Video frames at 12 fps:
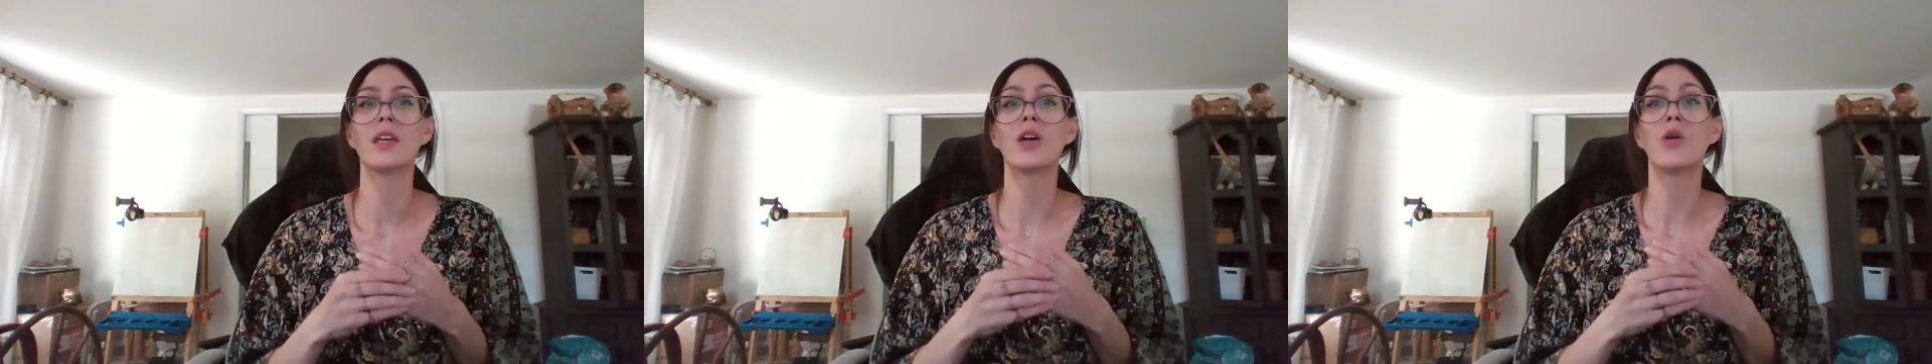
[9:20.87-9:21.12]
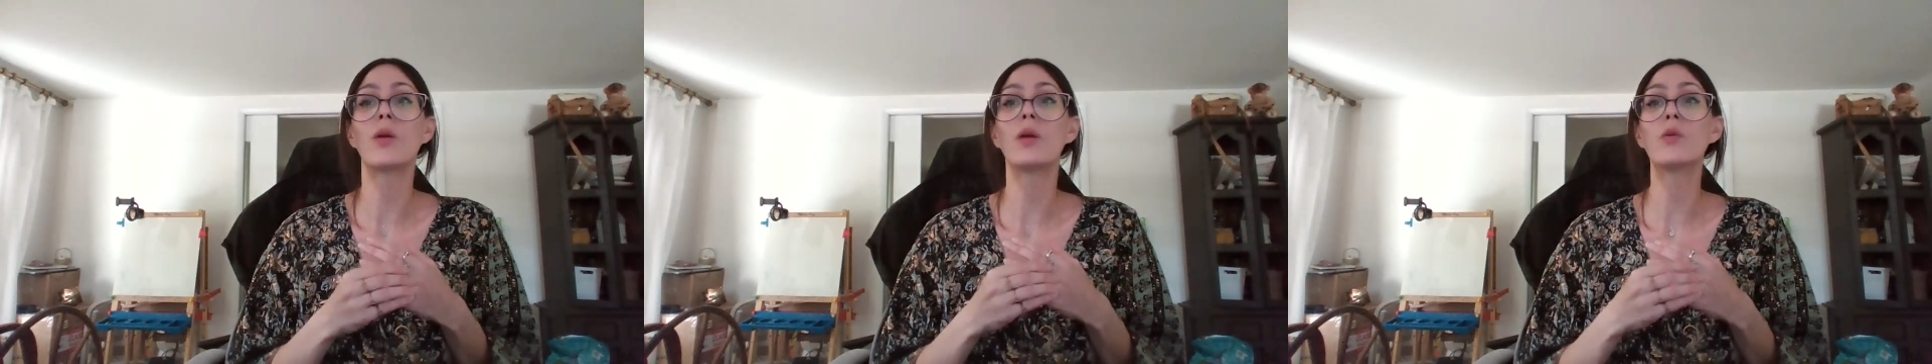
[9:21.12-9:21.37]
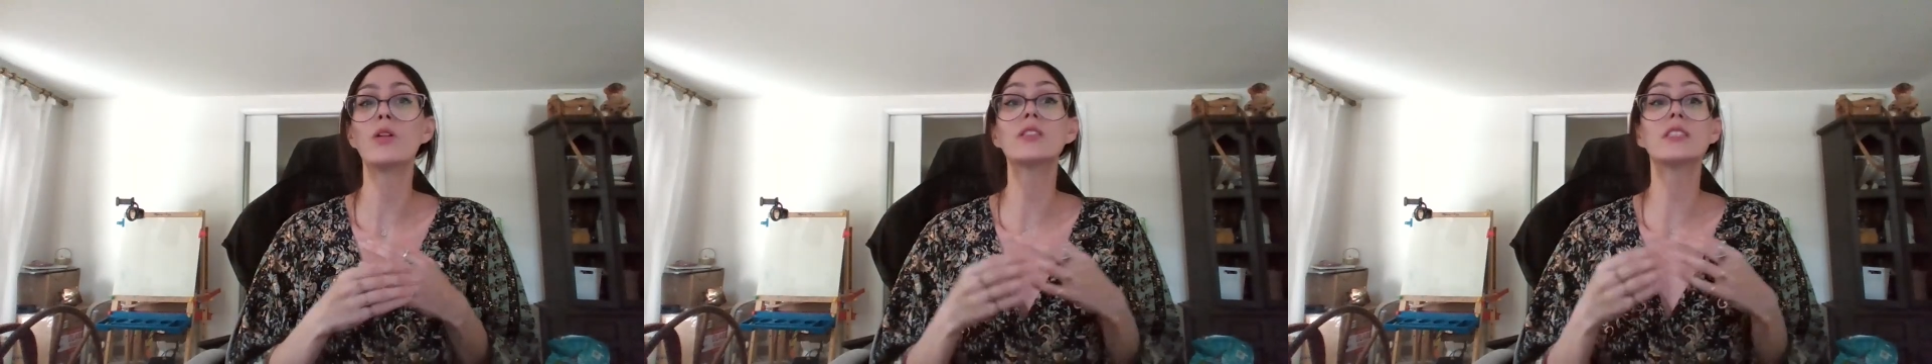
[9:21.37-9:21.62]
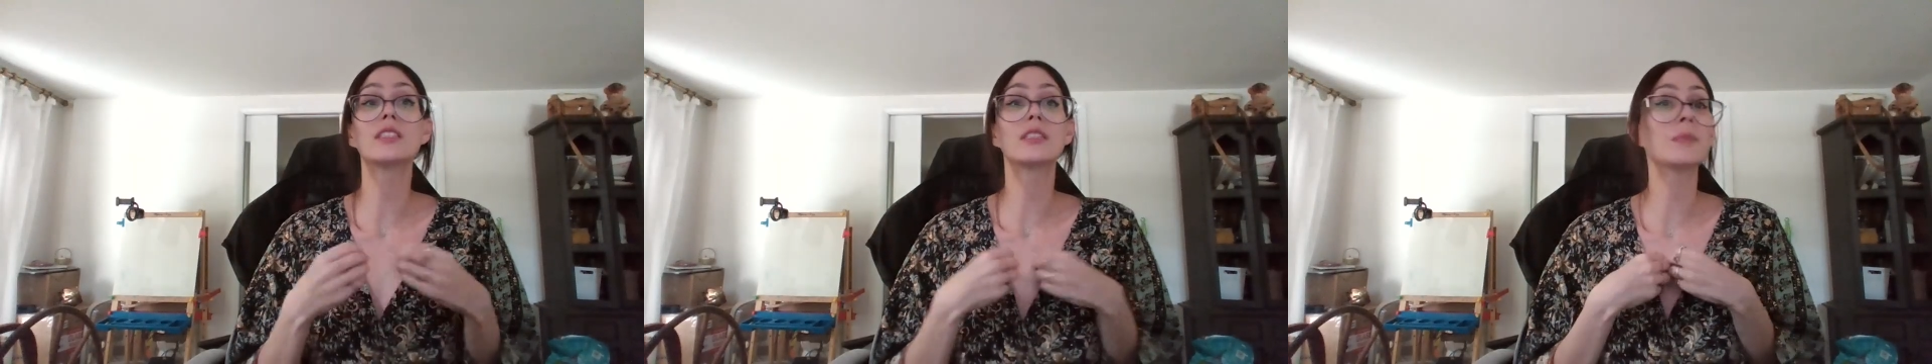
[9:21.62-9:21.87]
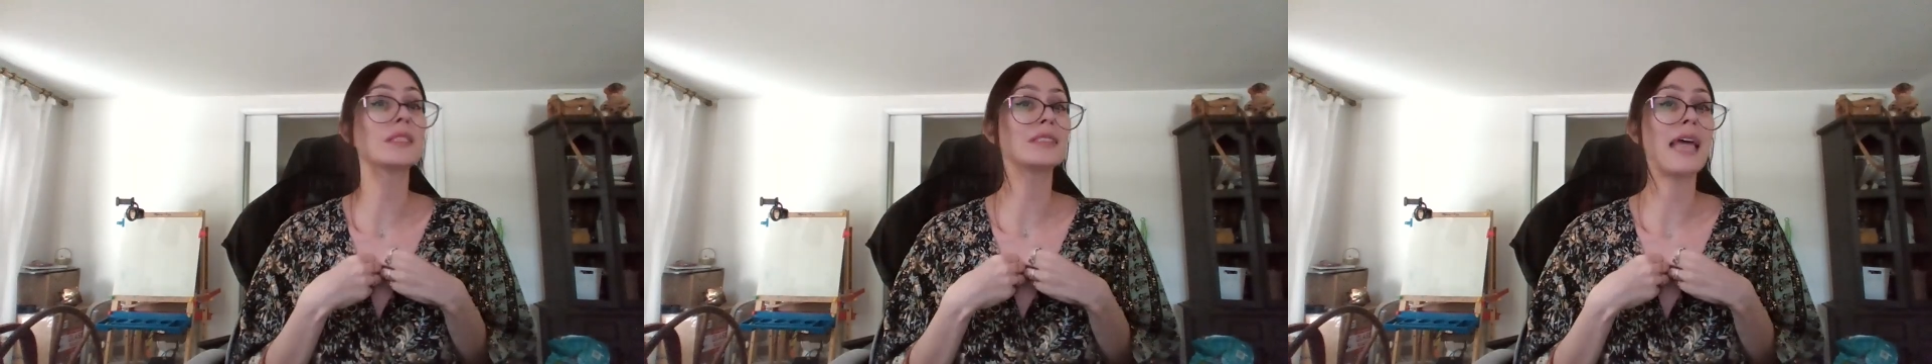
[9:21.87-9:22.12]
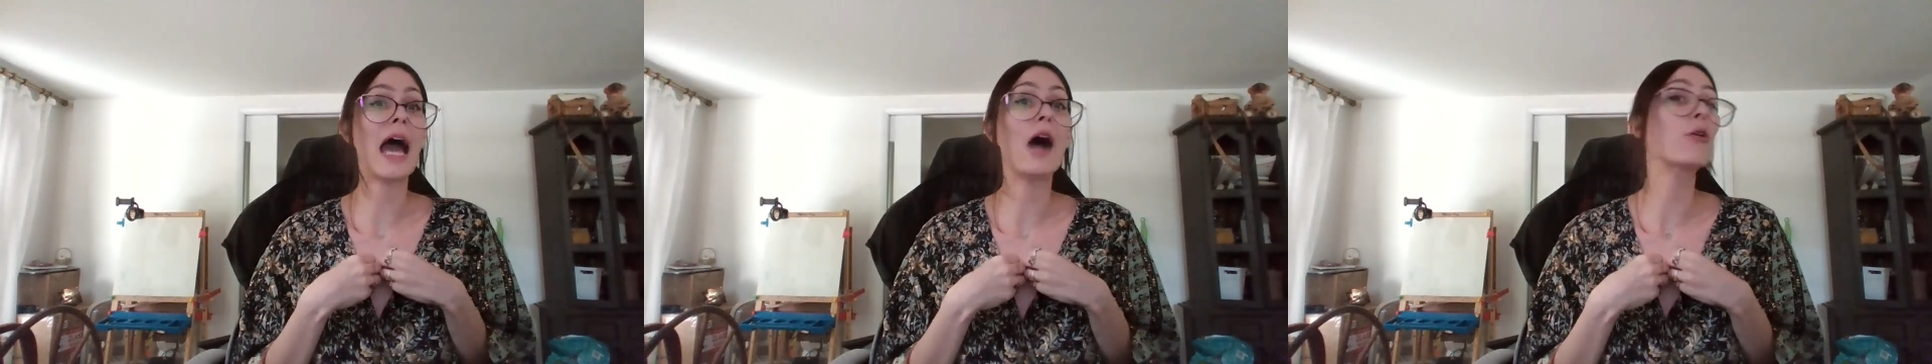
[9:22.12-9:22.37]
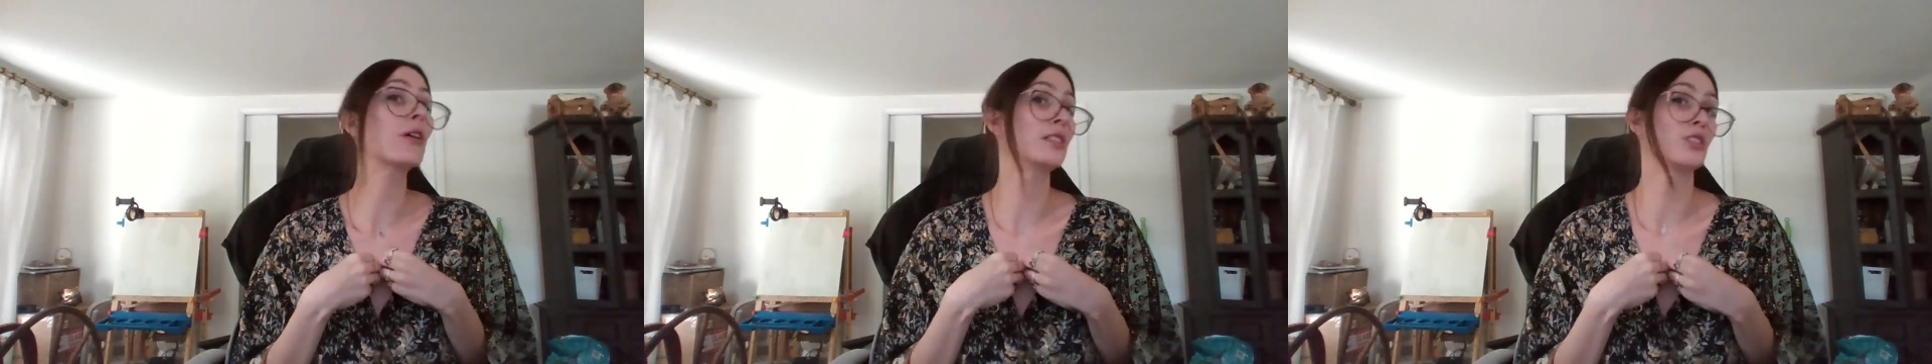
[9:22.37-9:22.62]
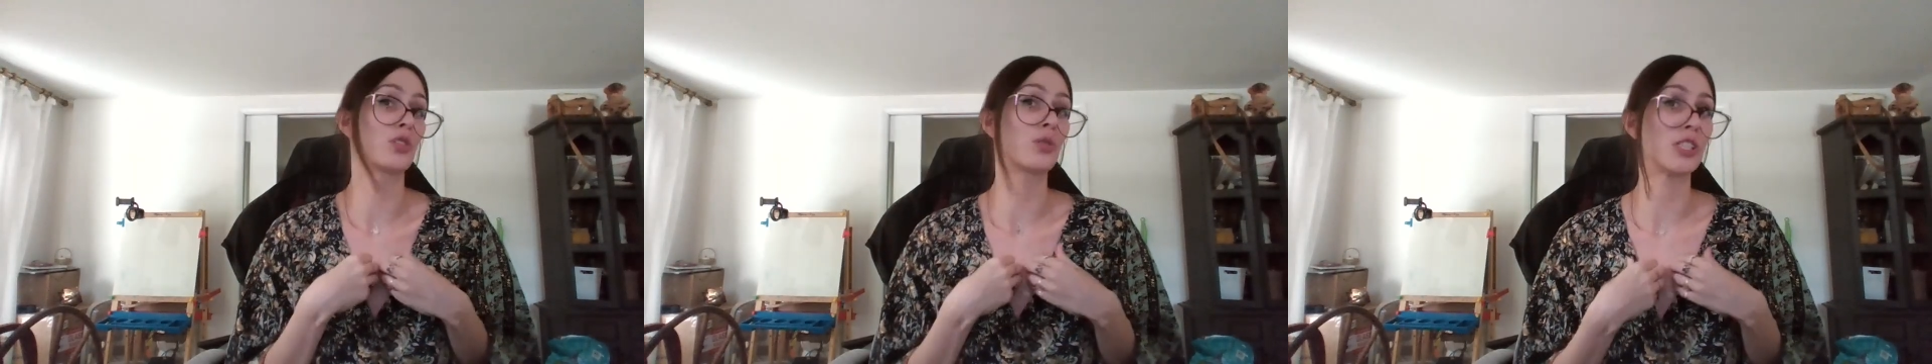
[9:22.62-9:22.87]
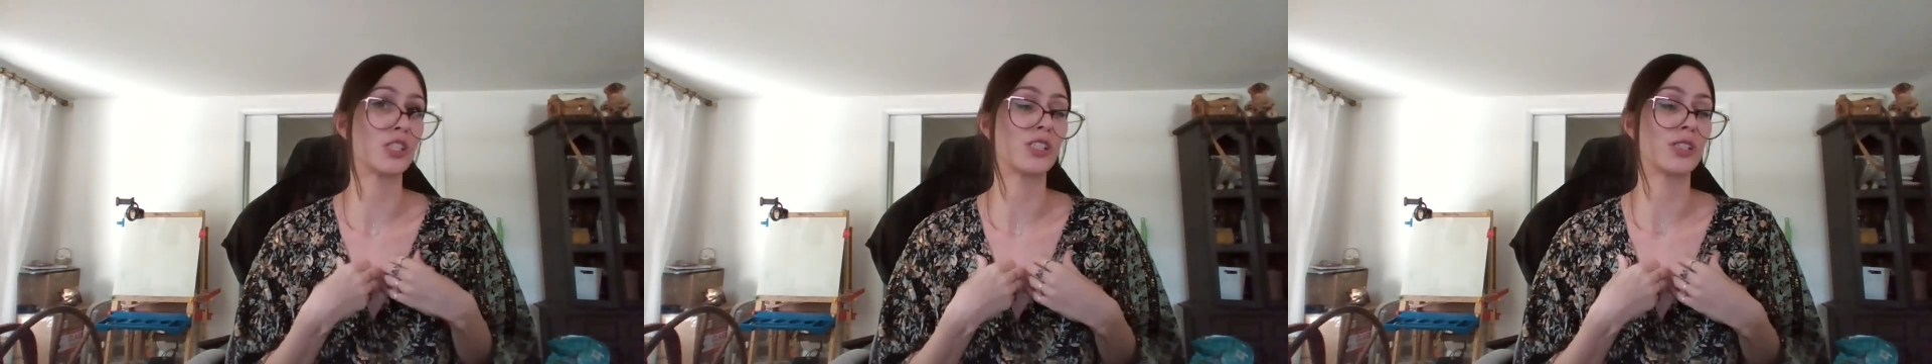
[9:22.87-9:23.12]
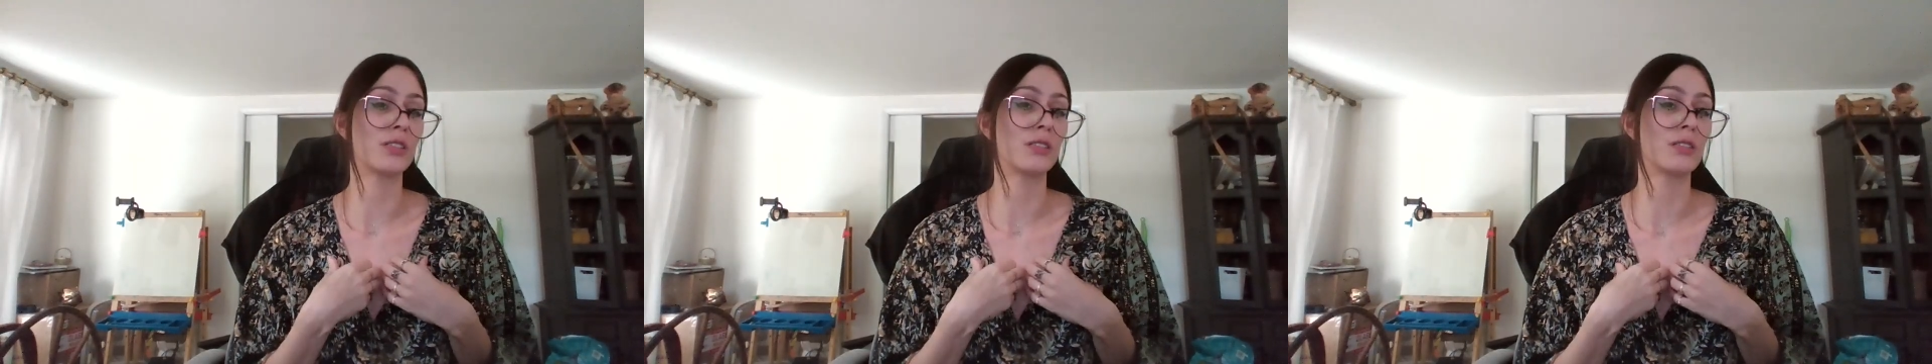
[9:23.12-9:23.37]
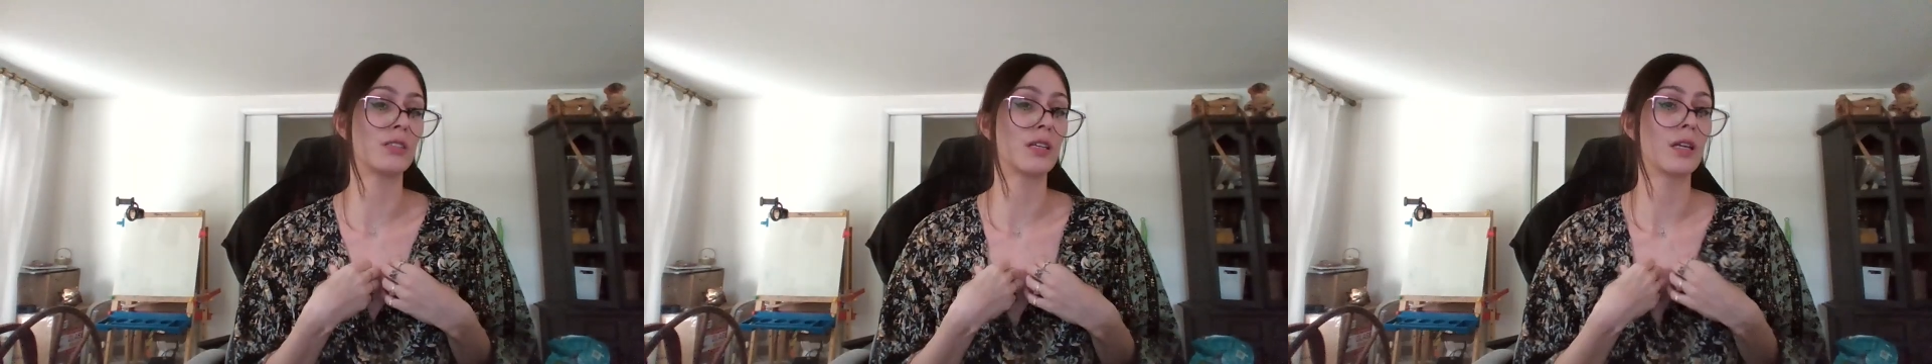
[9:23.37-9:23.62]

We will dismiss our intuition